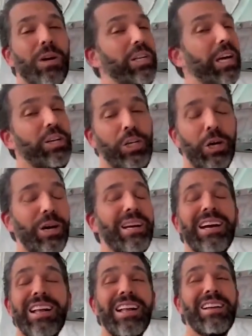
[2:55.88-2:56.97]
which he
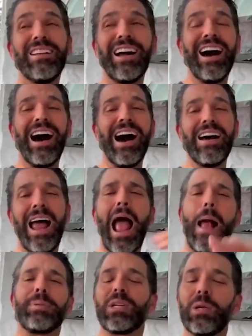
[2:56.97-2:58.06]
should. Uh,
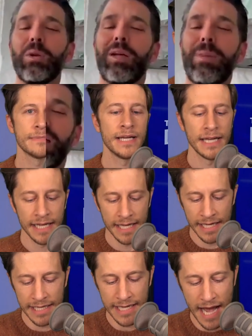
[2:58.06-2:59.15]
absolutely amazing.
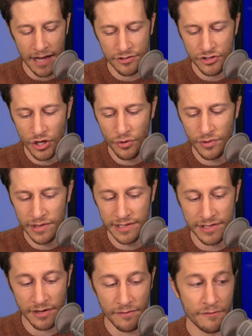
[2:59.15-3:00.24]
Yeah. So
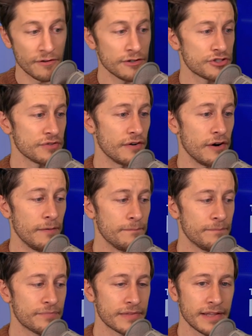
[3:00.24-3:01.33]
listen, first of all,
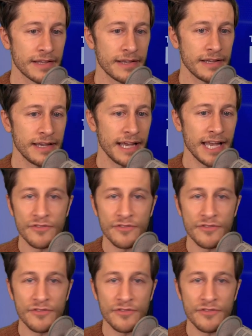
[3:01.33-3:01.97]
if